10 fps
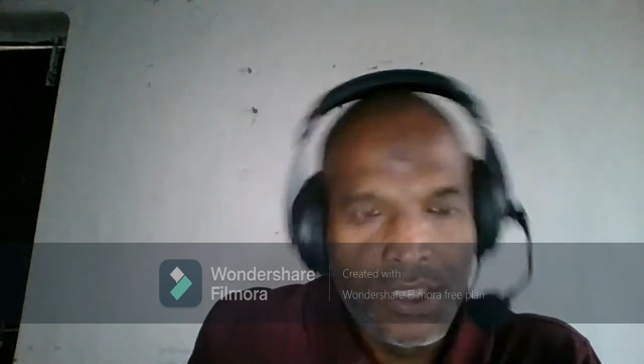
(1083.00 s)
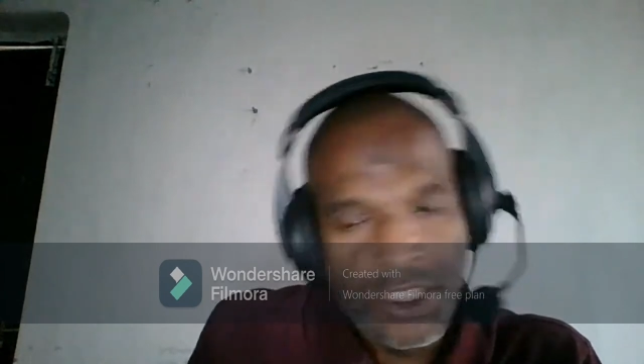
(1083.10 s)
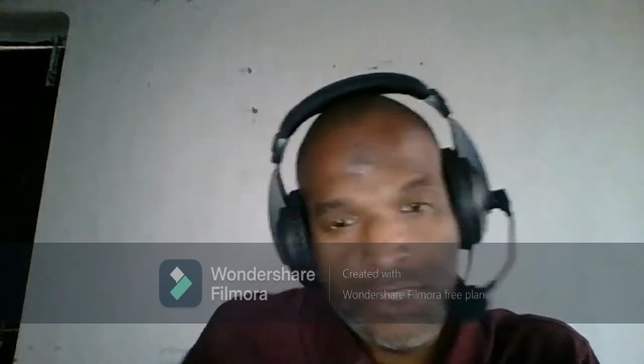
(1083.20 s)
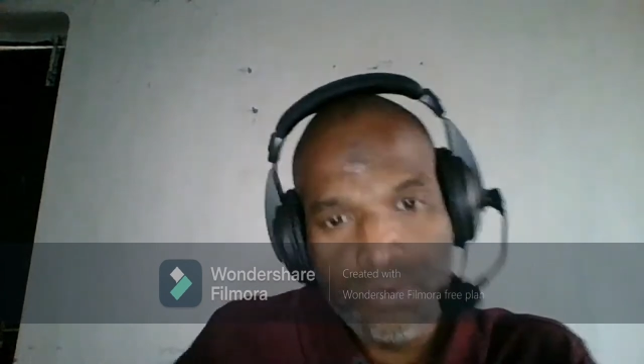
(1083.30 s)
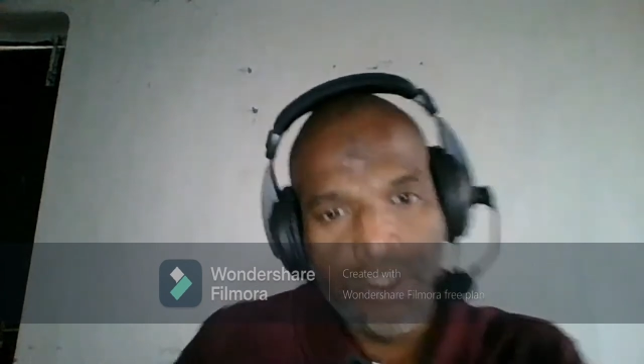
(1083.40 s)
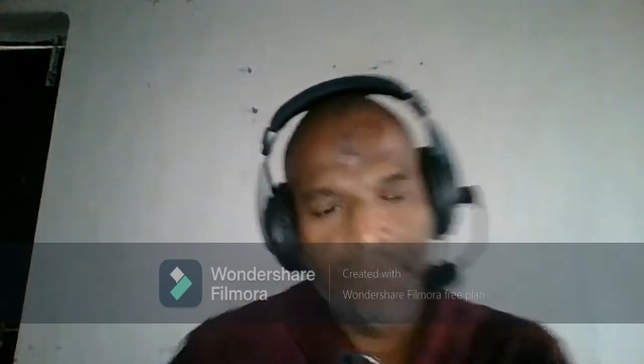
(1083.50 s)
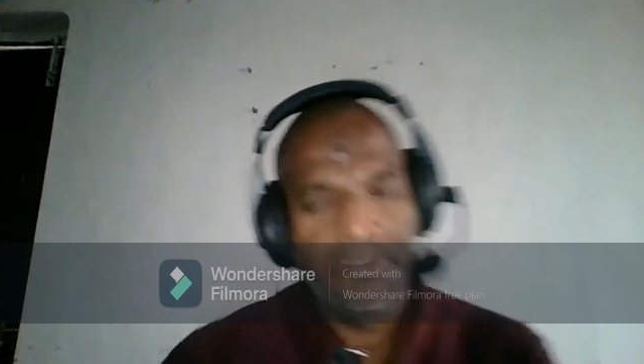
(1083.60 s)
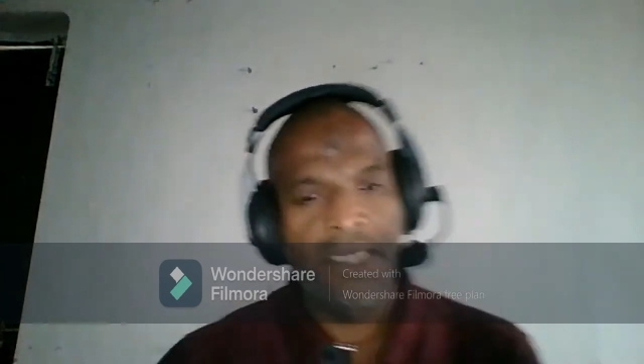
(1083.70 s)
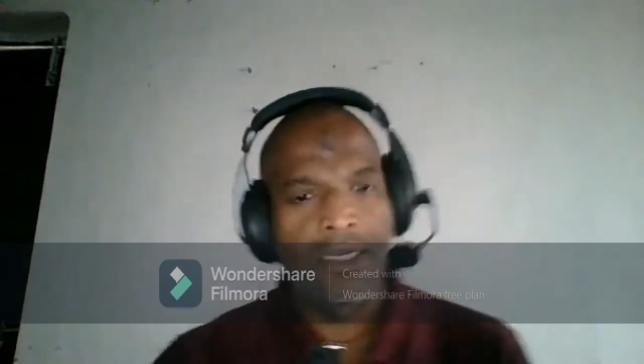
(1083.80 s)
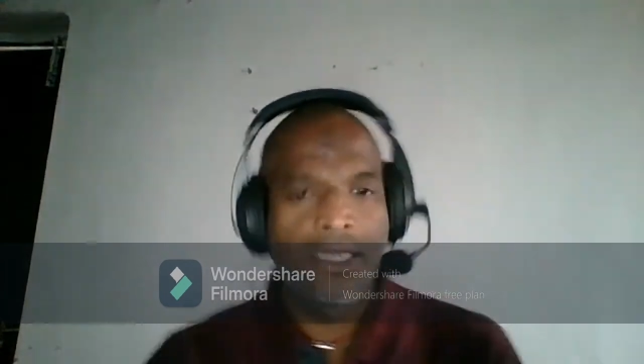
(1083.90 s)
This would
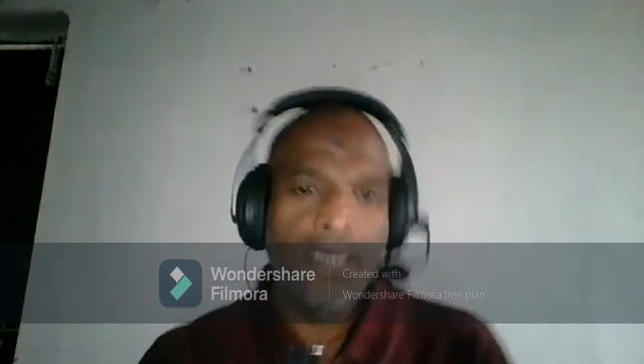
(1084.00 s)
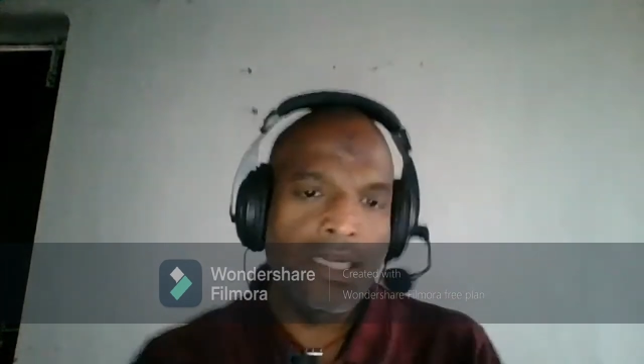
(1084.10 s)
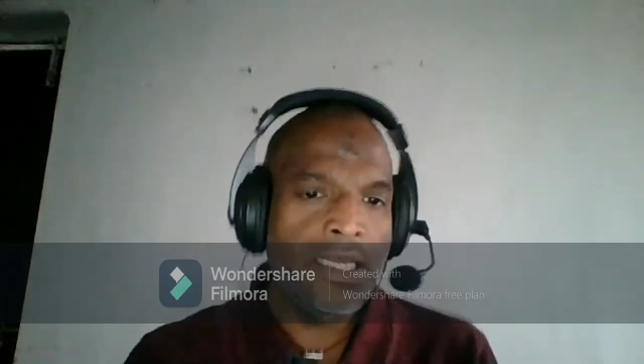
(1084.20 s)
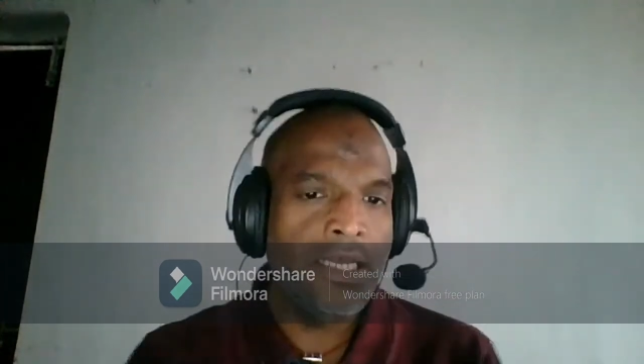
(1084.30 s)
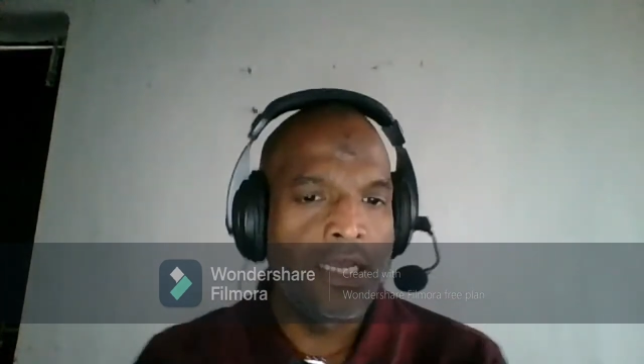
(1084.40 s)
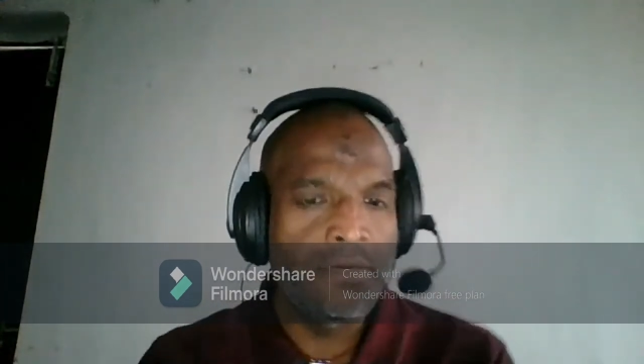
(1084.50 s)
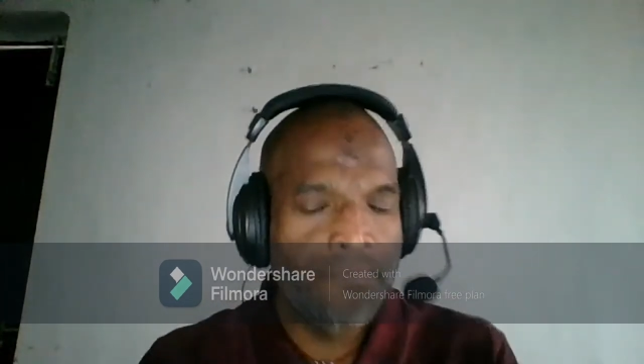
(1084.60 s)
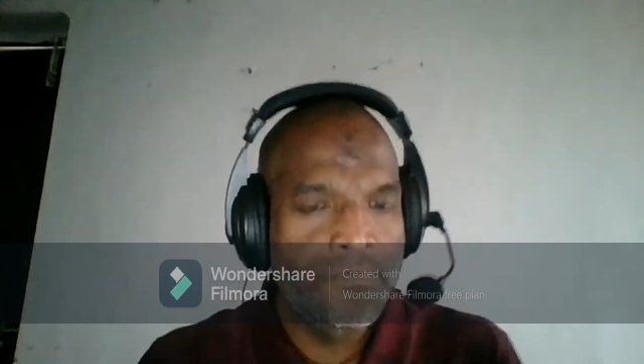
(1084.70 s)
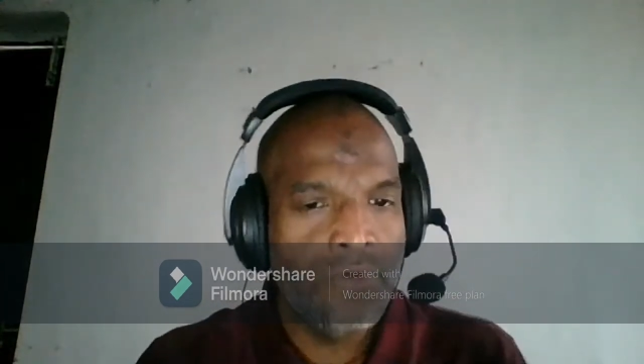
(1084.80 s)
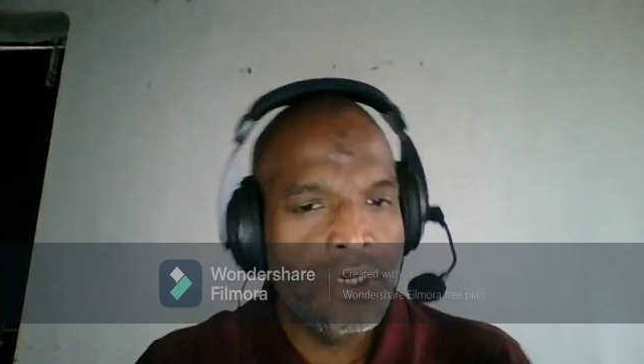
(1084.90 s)
be really
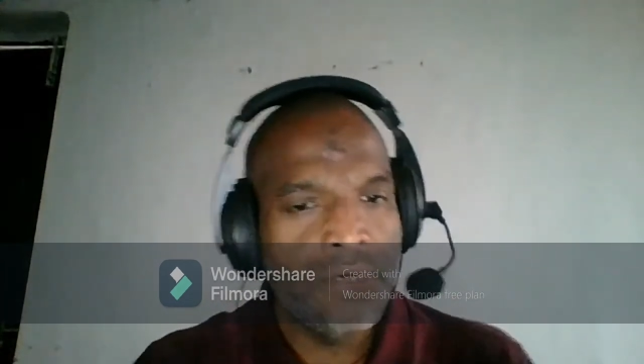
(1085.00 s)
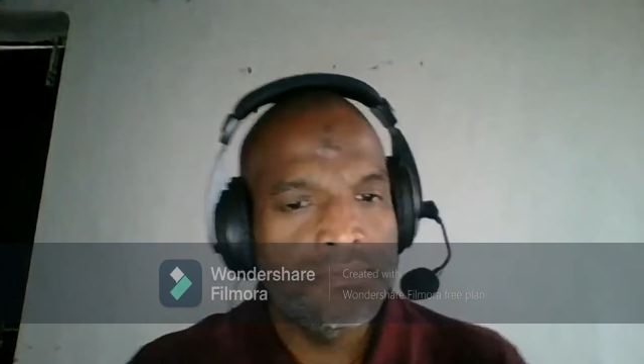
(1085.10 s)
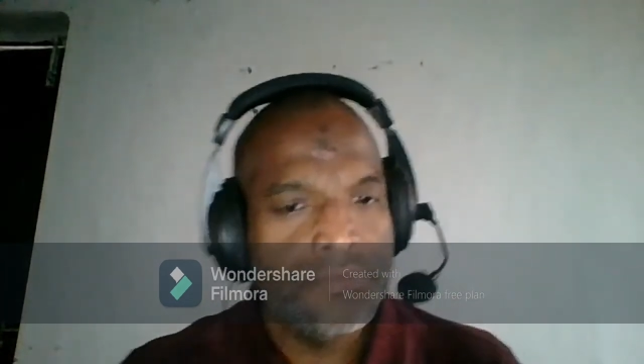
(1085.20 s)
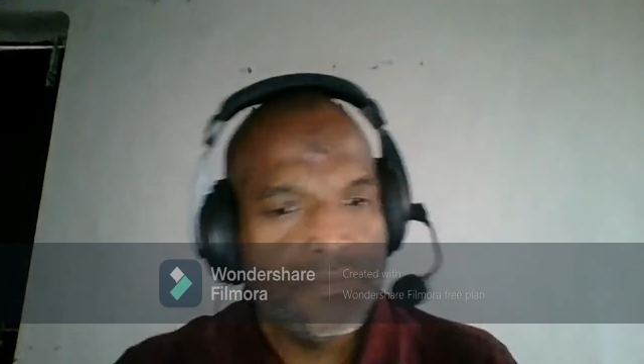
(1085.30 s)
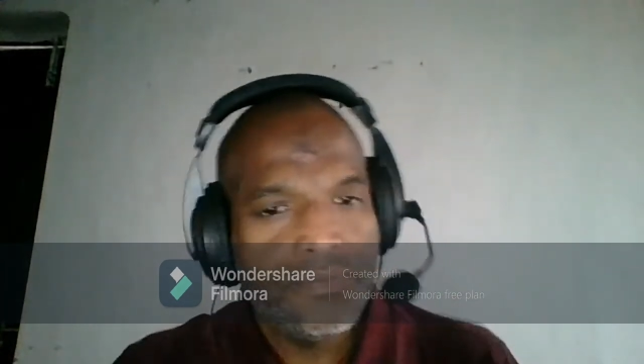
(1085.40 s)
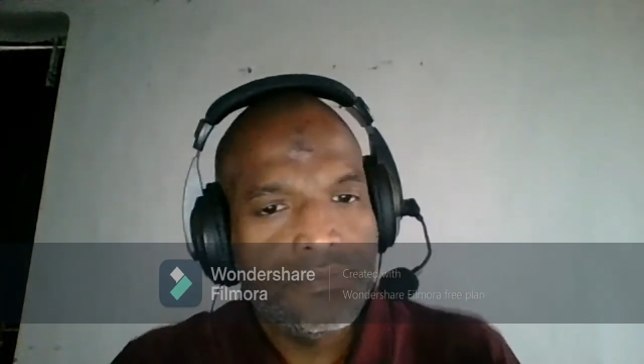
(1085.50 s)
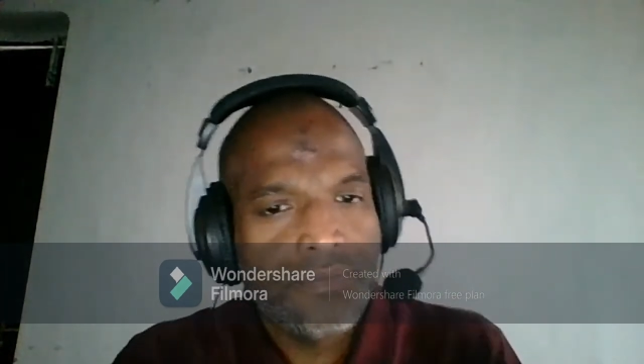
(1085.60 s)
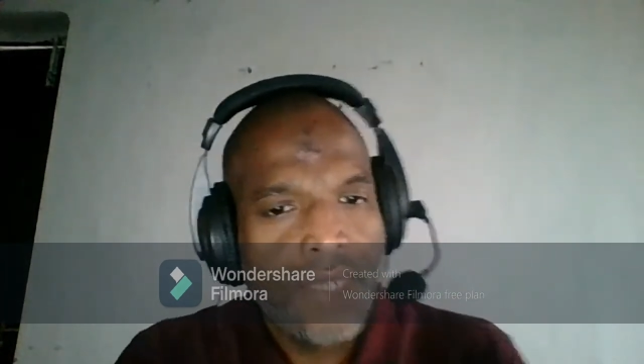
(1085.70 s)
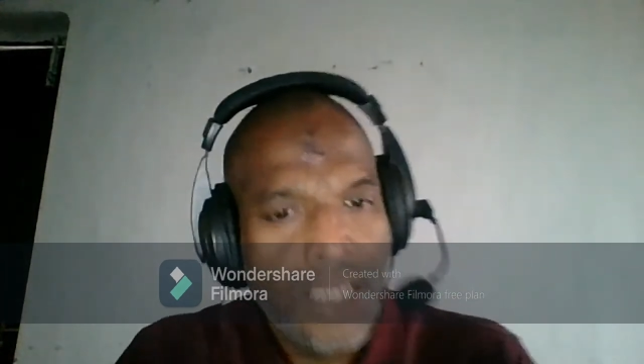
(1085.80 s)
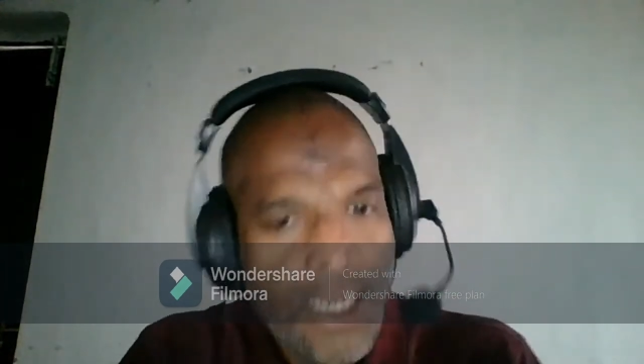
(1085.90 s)
helpful
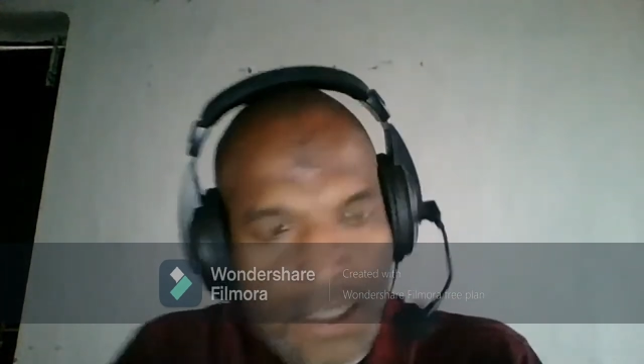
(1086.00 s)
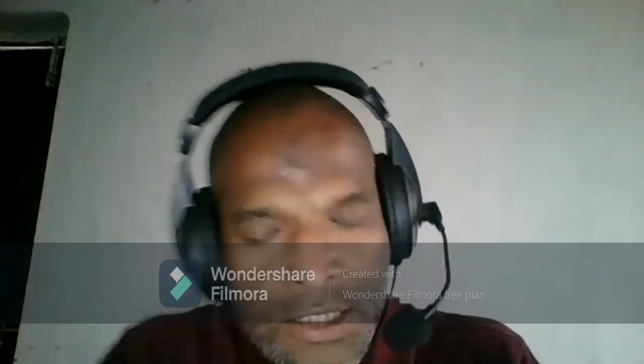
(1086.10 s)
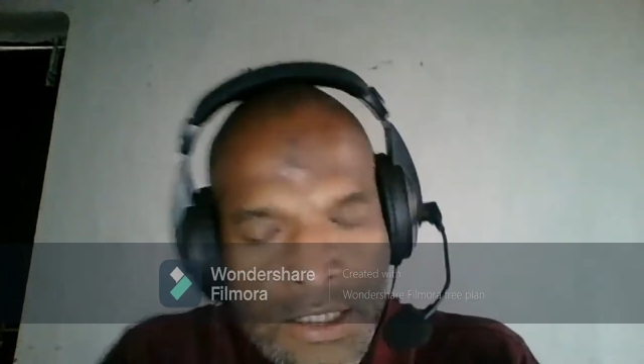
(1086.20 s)
and